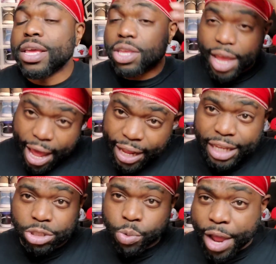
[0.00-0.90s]
you gotta
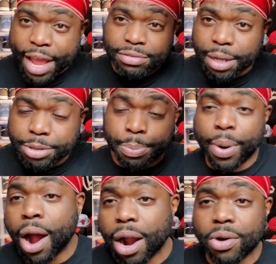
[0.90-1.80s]
get your waves up to
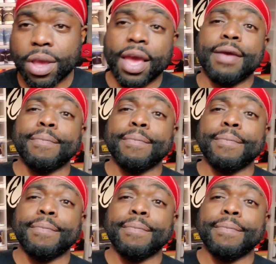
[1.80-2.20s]
par, okay?